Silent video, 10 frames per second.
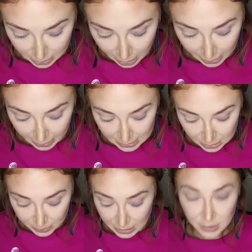All right, guys.
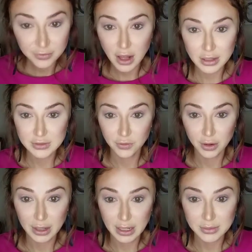So we did the Flawless 4
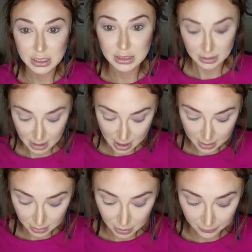already. I'm just
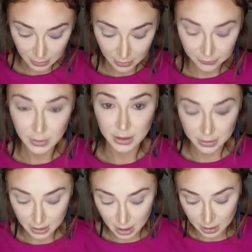goofing off with
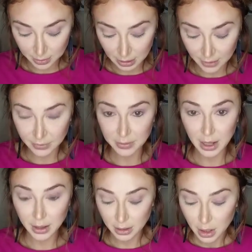the Beloved
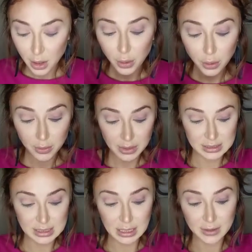palette
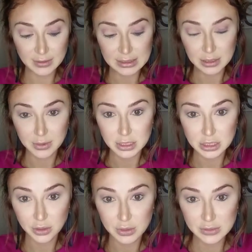because I love it so much.
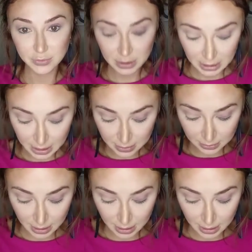So Wistful again.